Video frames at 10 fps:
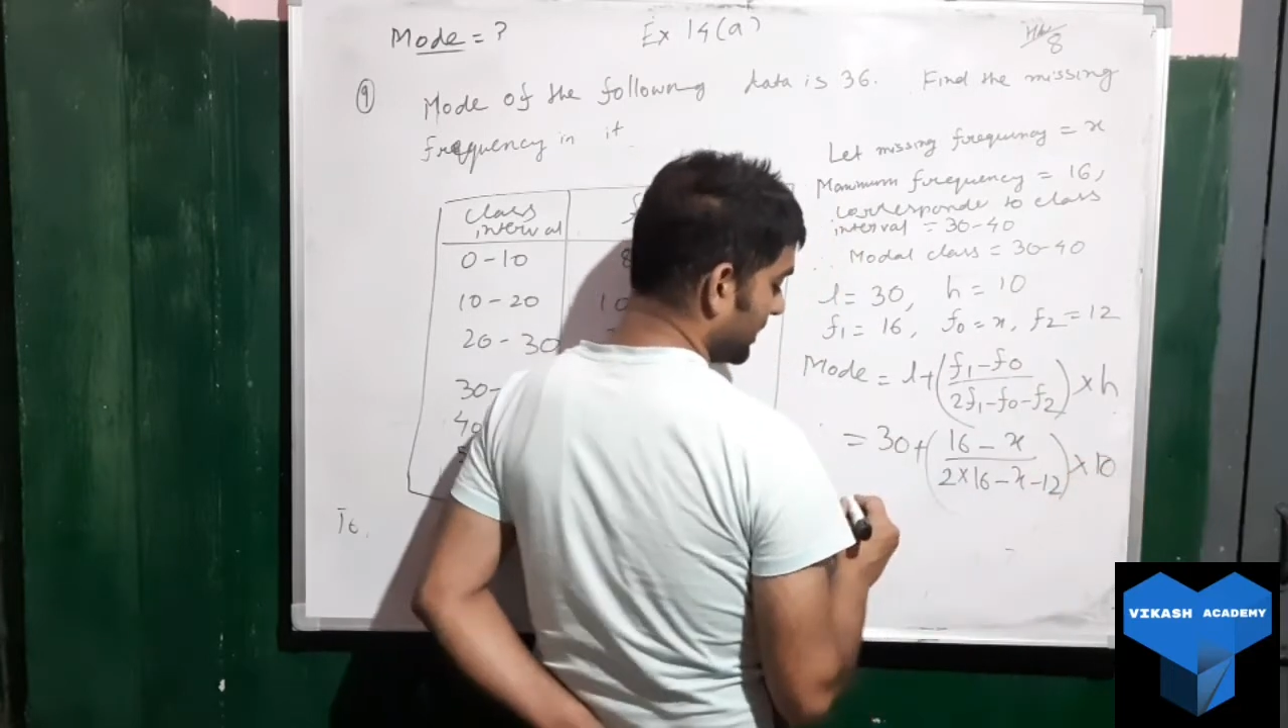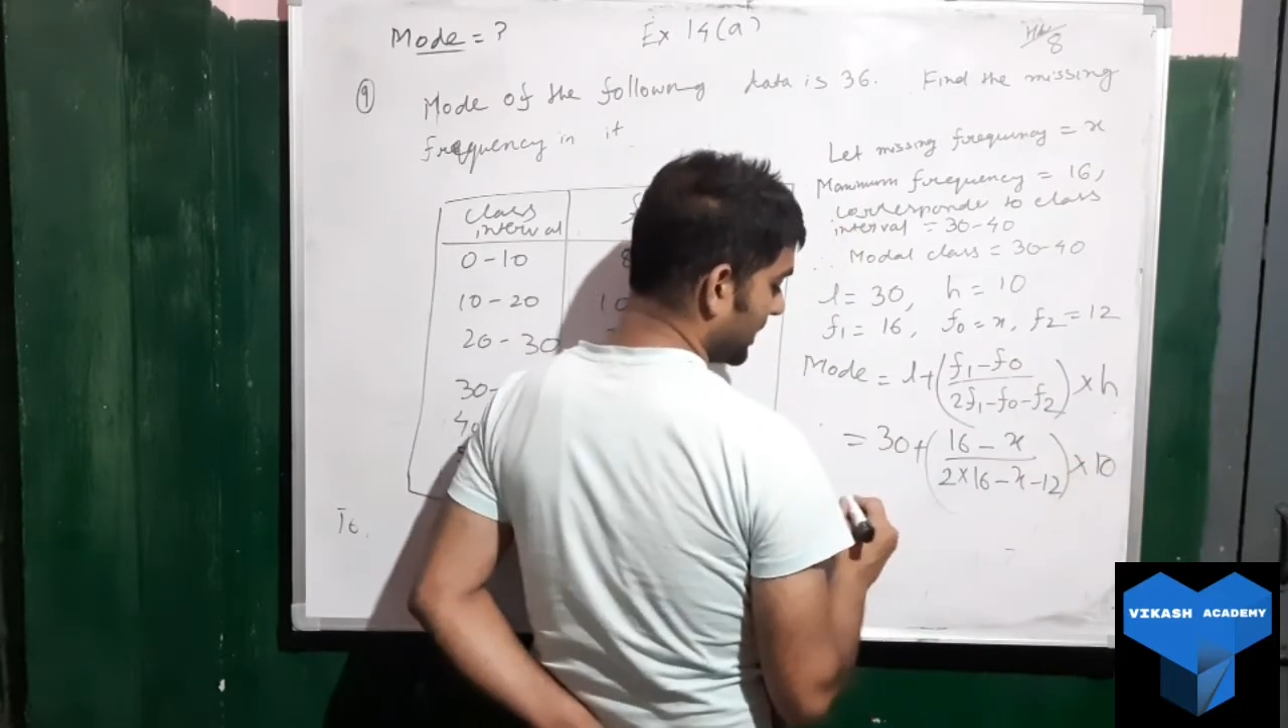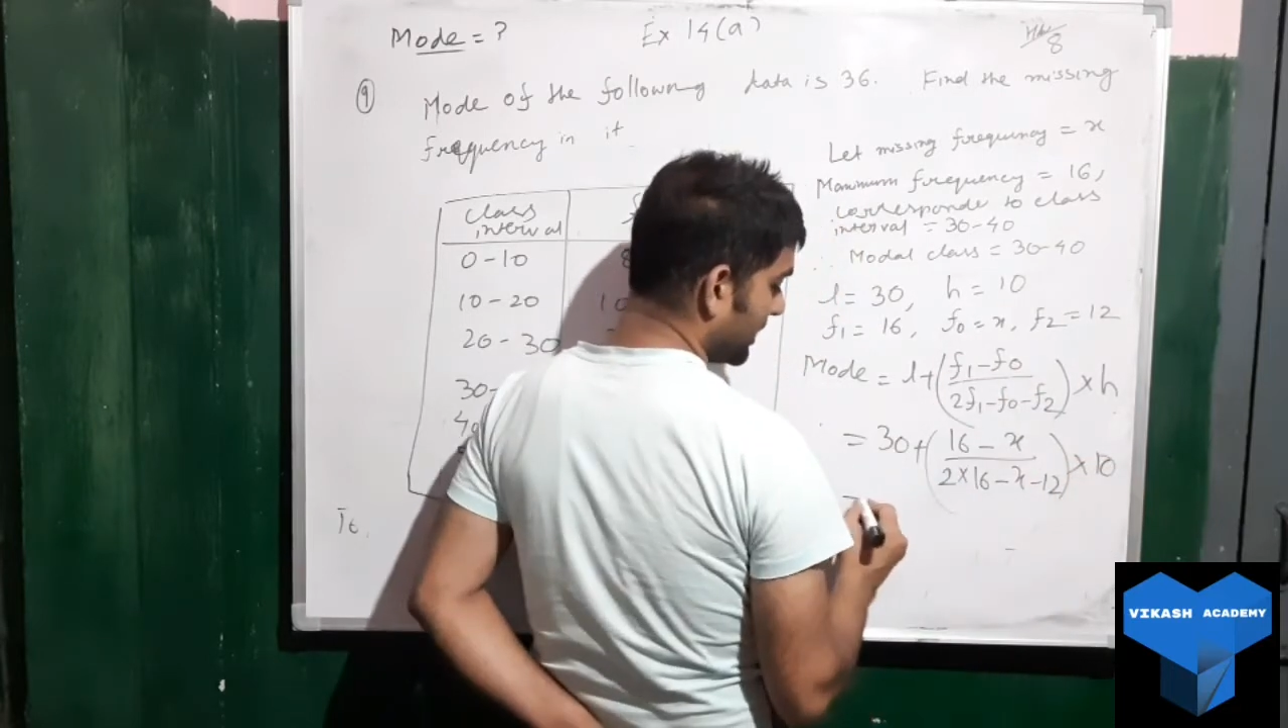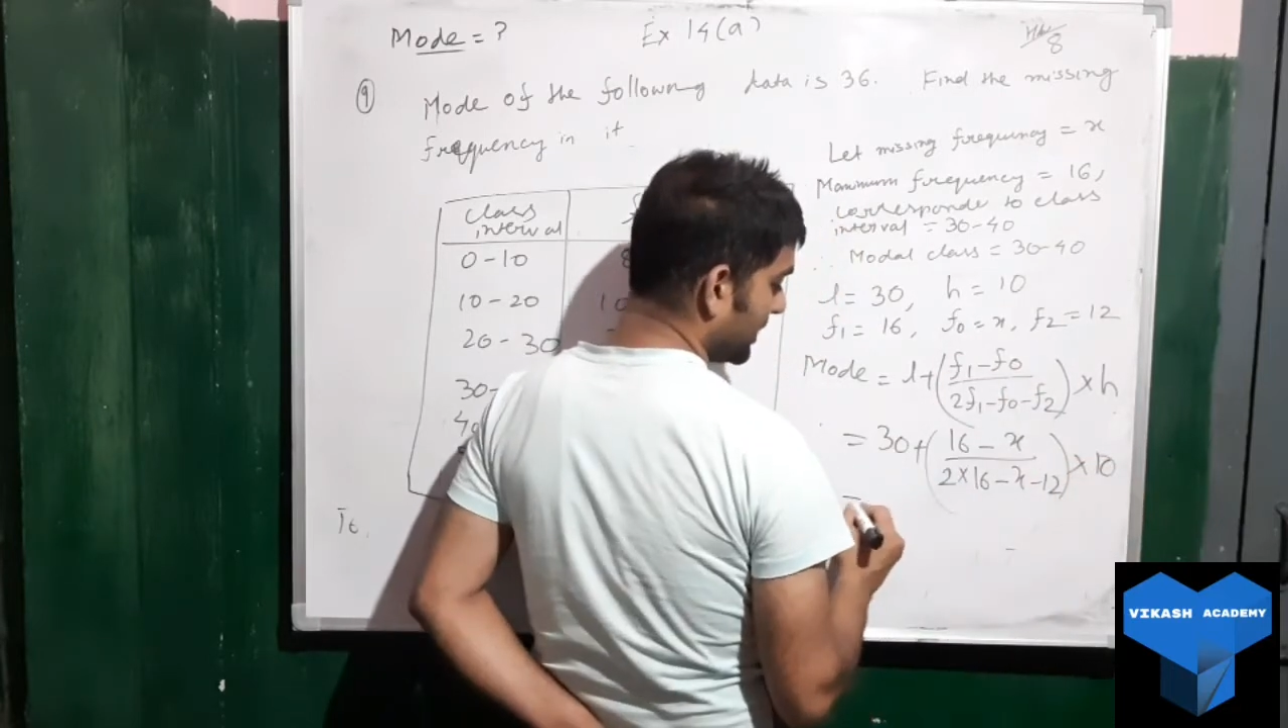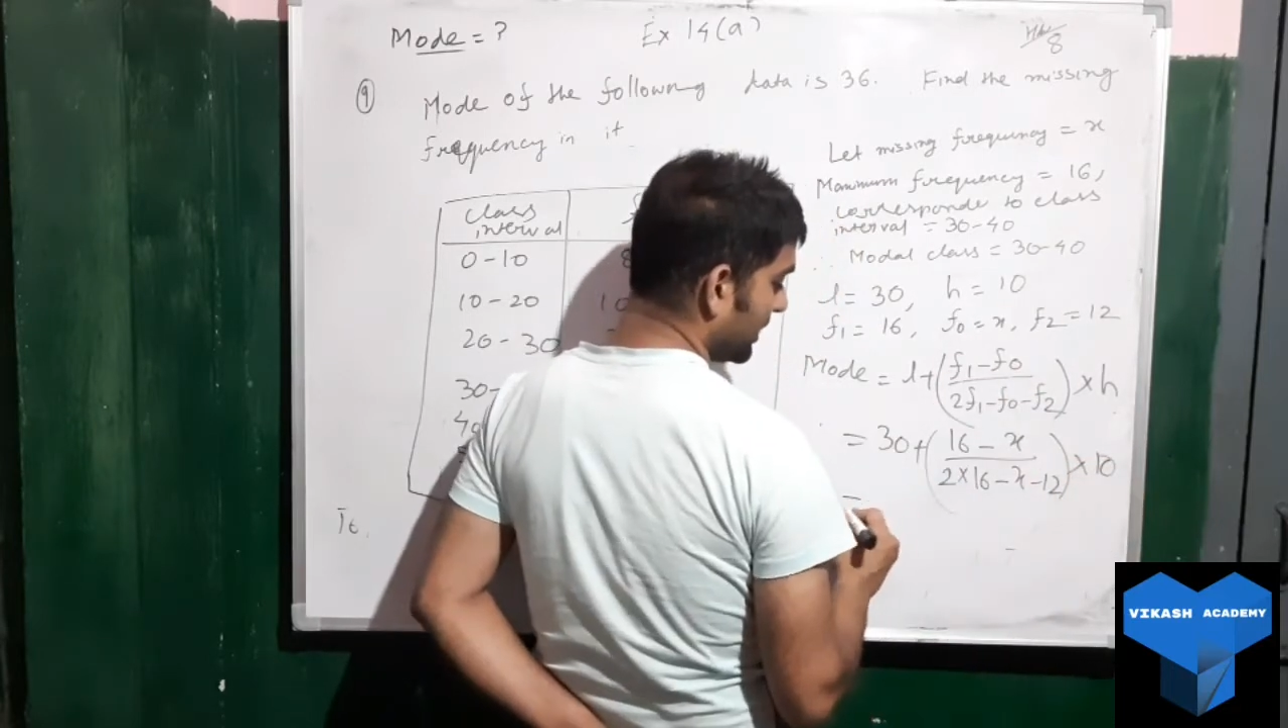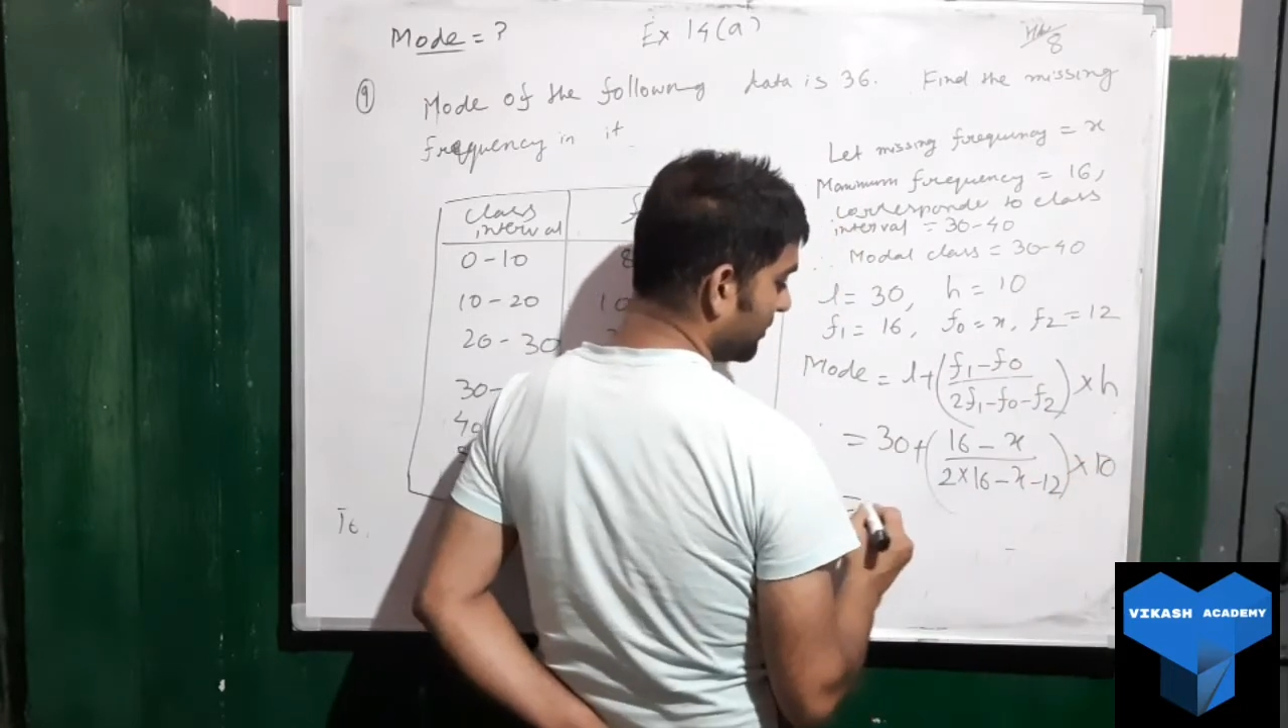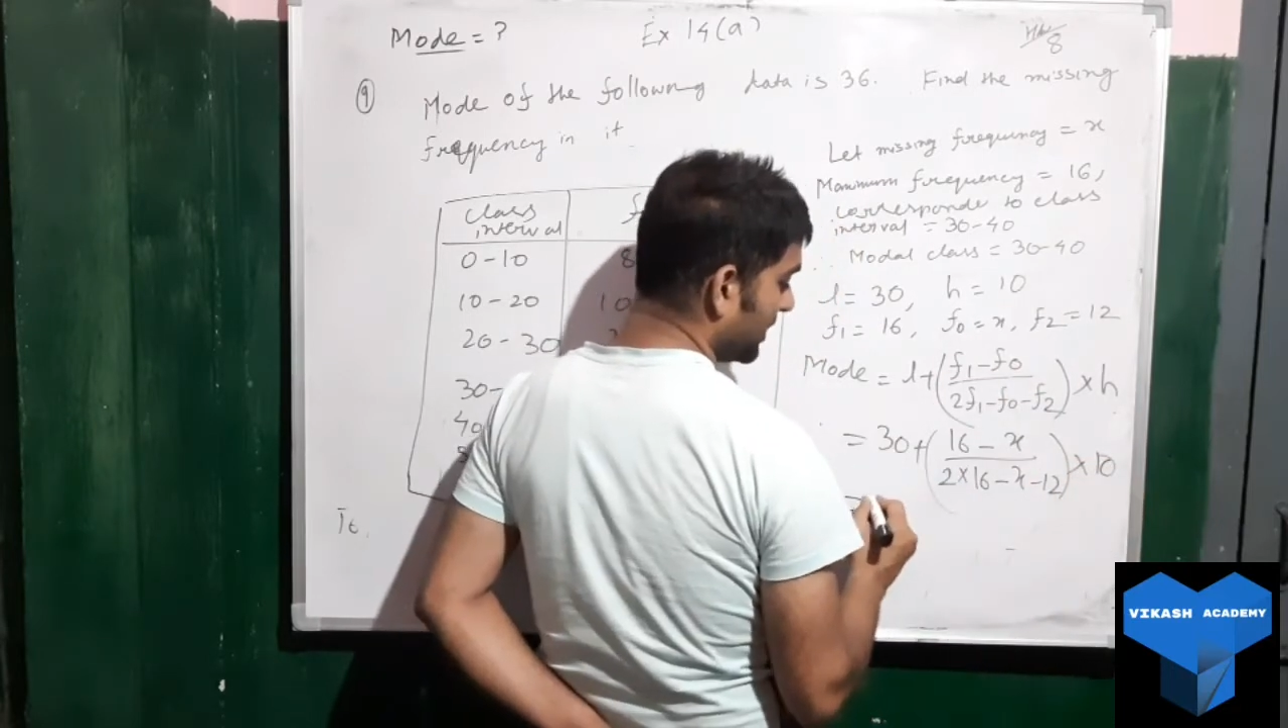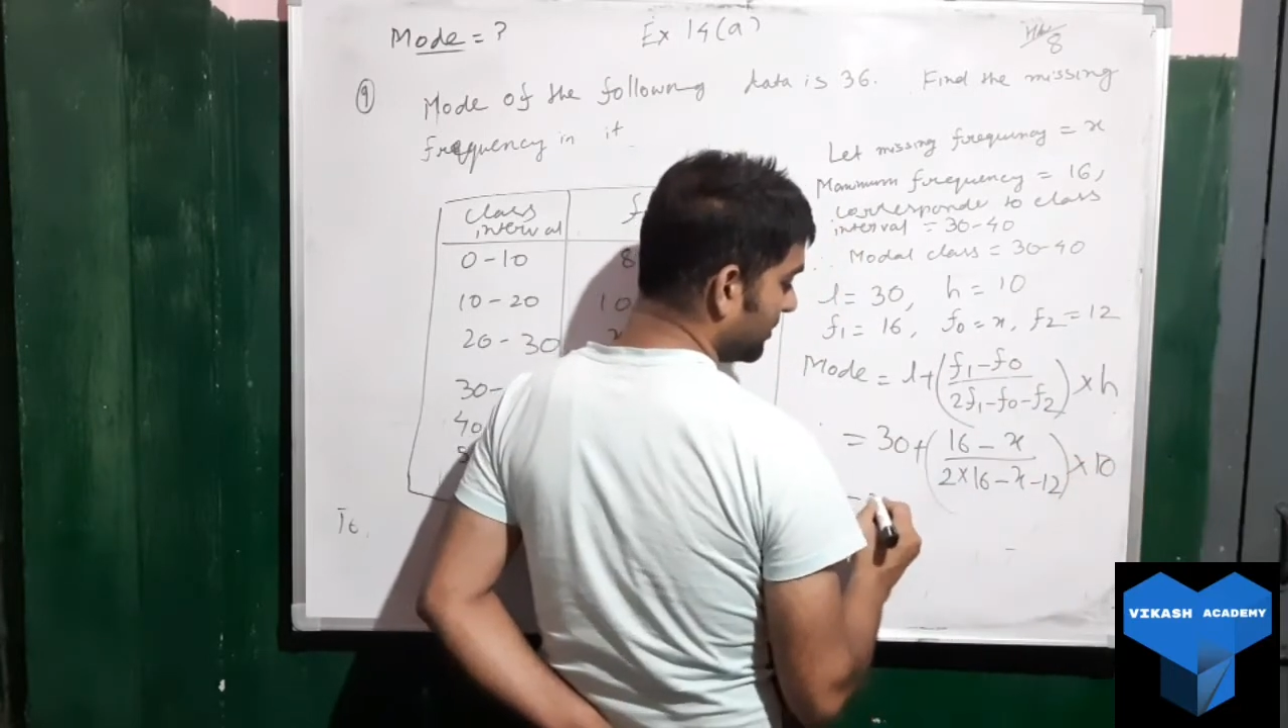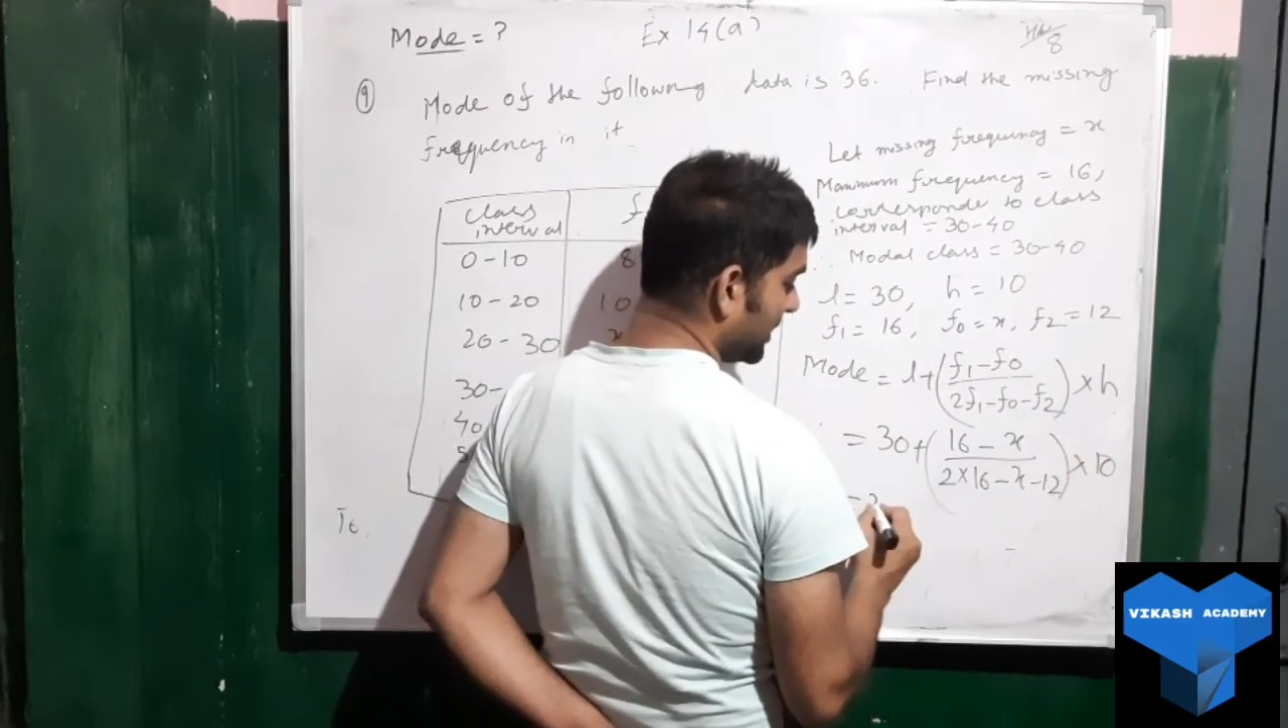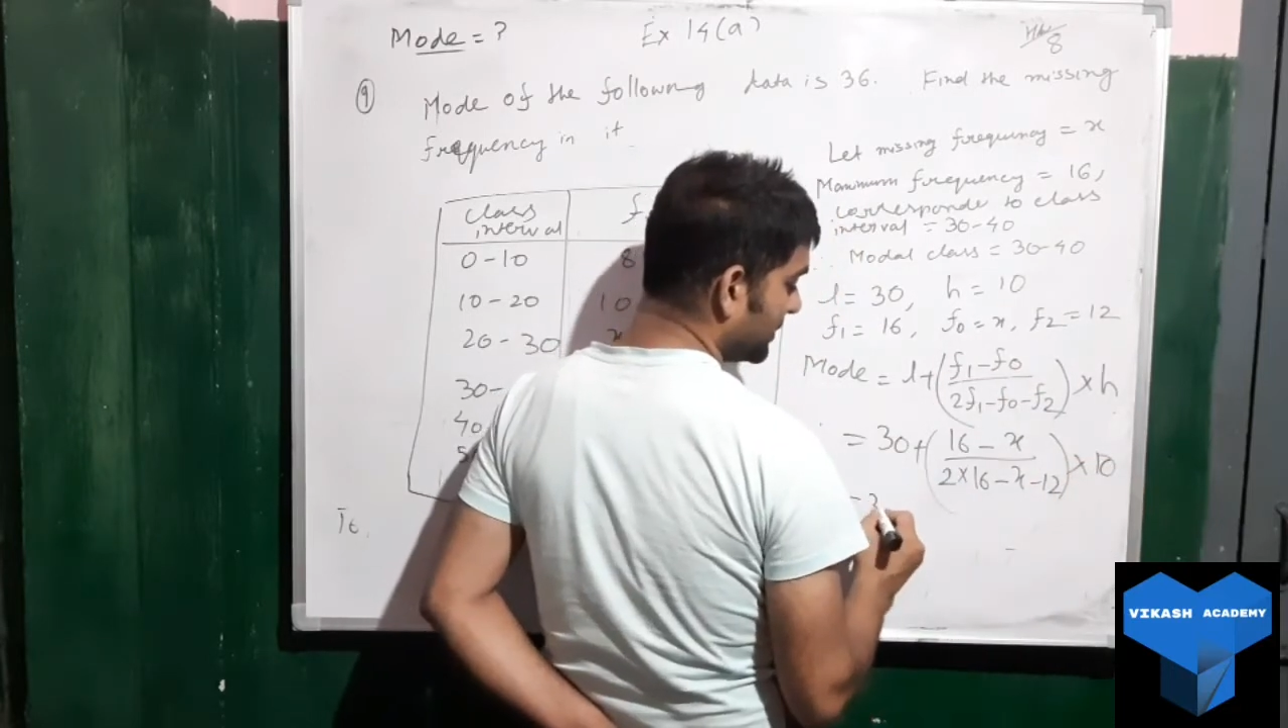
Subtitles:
30 will be